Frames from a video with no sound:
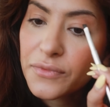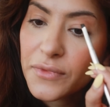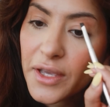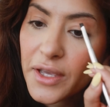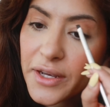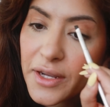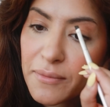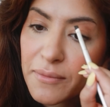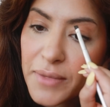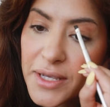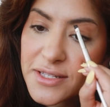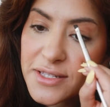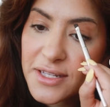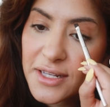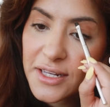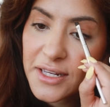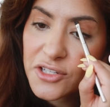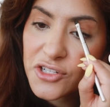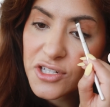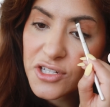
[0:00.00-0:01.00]
And I'm
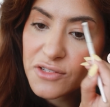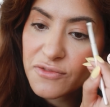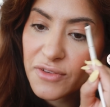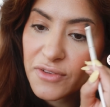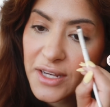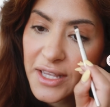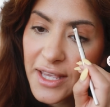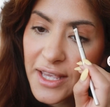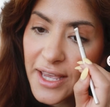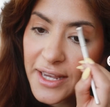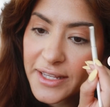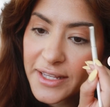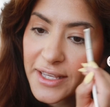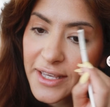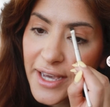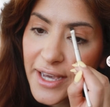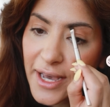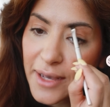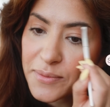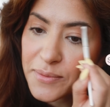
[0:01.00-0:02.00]
basically just filling any
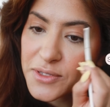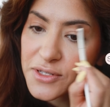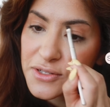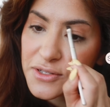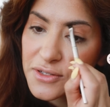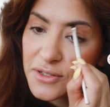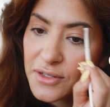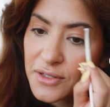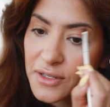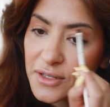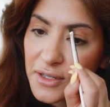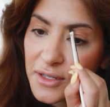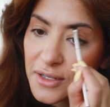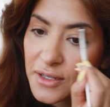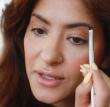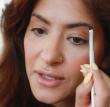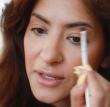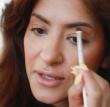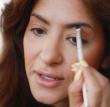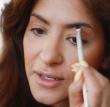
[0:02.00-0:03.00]
gaps,
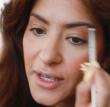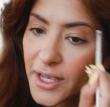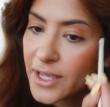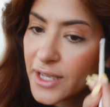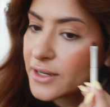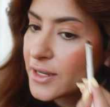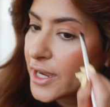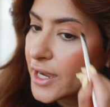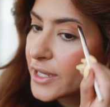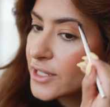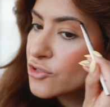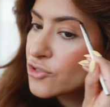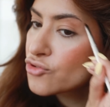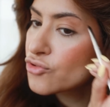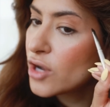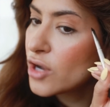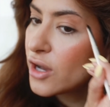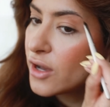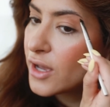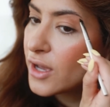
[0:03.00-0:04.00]
and I
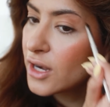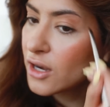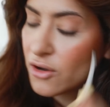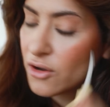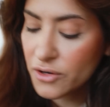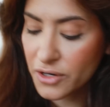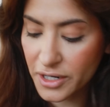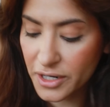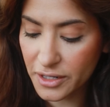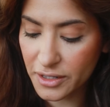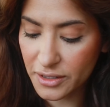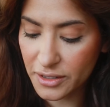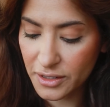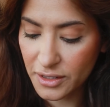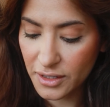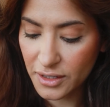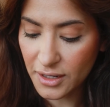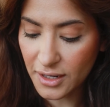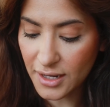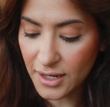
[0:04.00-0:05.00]
draw a longer
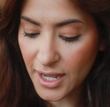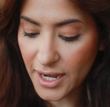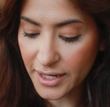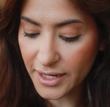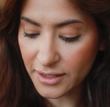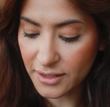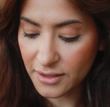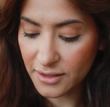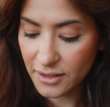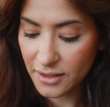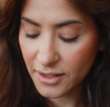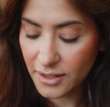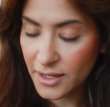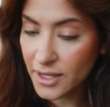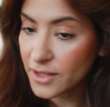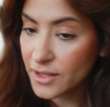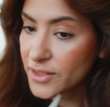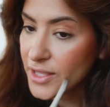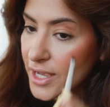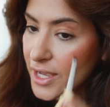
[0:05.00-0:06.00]
line
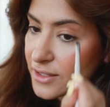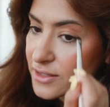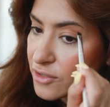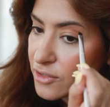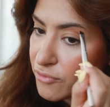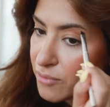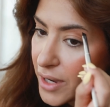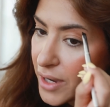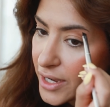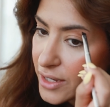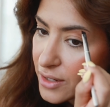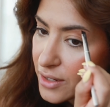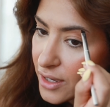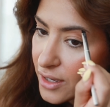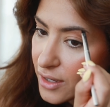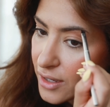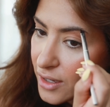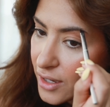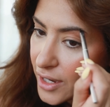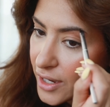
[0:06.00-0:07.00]
at the end of my
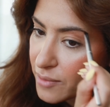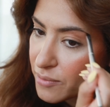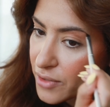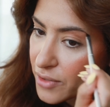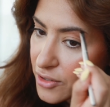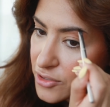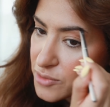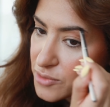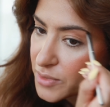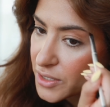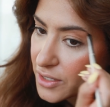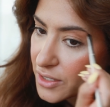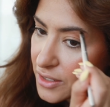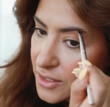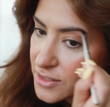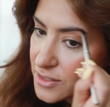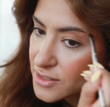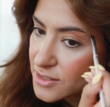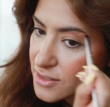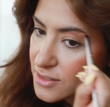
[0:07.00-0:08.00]
eyebrows
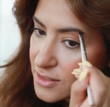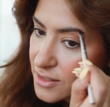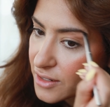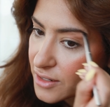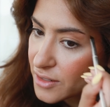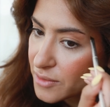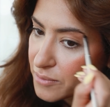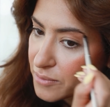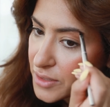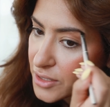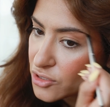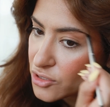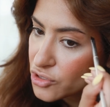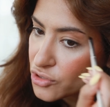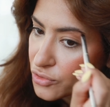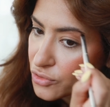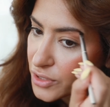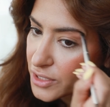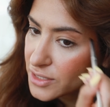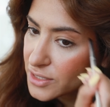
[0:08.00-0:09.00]
because they're a bit
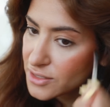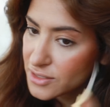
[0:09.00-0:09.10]
short,